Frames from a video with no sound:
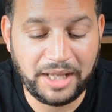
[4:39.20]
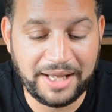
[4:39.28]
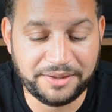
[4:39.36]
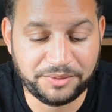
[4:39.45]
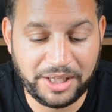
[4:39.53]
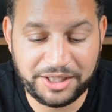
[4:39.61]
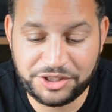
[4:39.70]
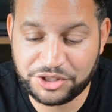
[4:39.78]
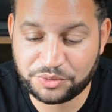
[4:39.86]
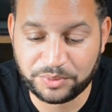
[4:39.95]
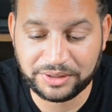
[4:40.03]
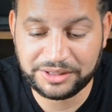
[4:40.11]
it
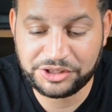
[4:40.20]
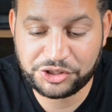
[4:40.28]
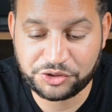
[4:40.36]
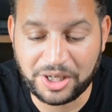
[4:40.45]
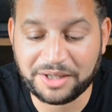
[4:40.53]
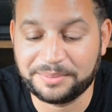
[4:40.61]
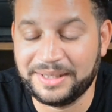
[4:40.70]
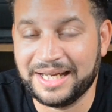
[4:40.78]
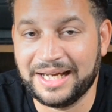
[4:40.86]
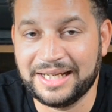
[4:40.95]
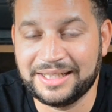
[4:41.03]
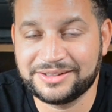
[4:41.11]
just really struck me.
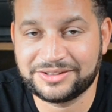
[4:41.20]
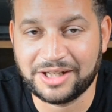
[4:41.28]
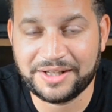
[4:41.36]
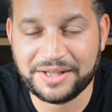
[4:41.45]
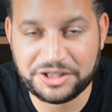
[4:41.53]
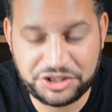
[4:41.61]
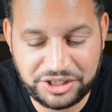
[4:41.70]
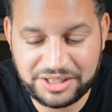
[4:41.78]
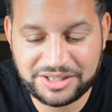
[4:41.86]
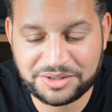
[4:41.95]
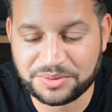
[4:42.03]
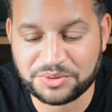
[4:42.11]
I saw that
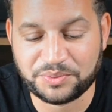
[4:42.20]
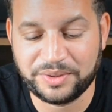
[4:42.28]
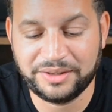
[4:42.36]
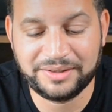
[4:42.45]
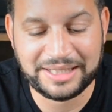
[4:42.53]
Jesus was real,